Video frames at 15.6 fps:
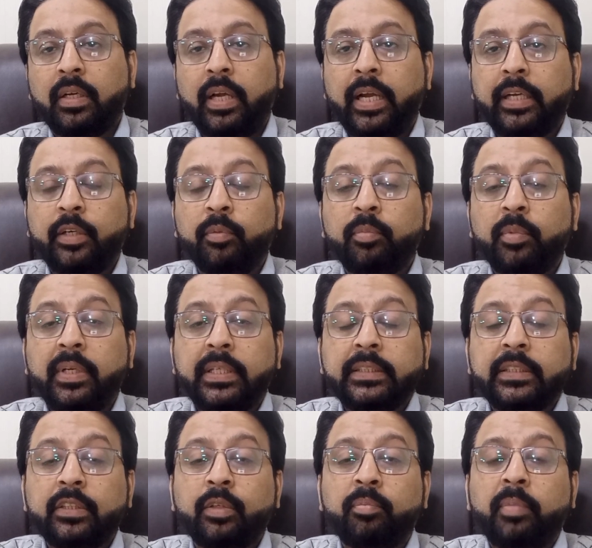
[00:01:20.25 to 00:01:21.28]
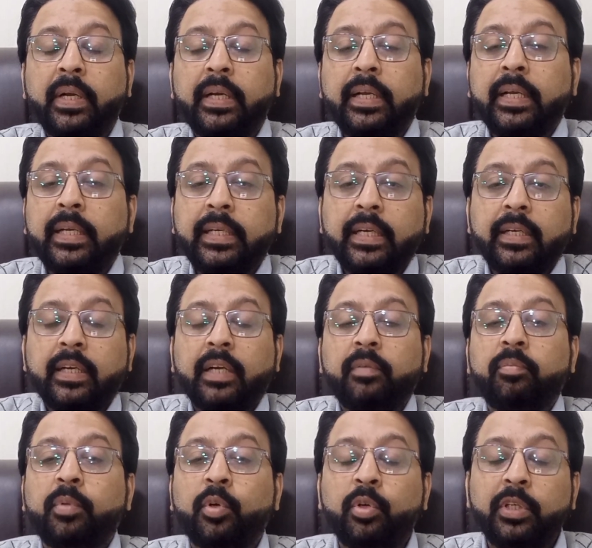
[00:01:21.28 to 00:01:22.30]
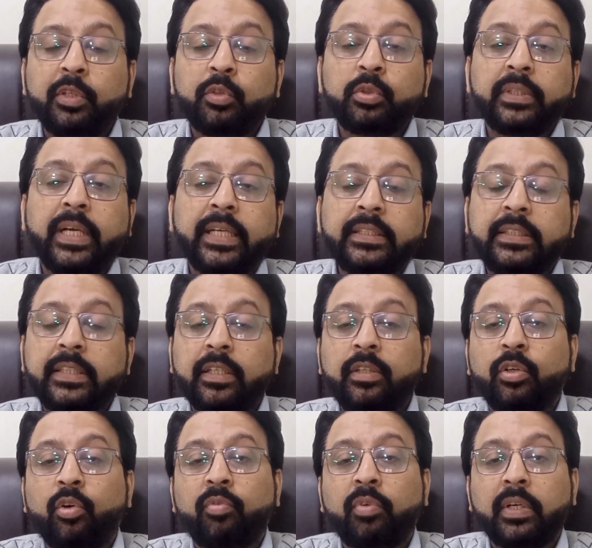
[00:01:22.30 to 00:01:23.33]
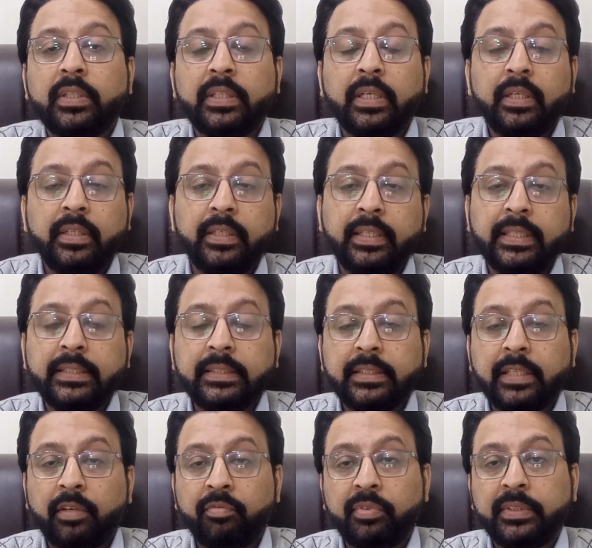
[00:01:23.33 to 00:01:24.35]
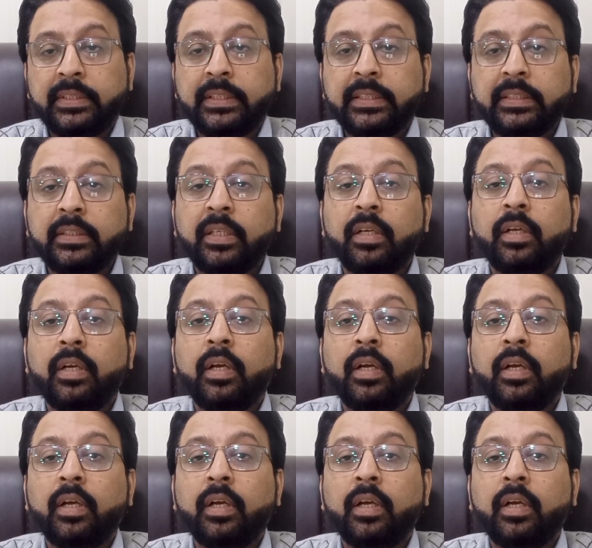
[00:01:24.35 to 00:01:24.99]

accumulation of bacteria that produce acid over the teeth surfaces,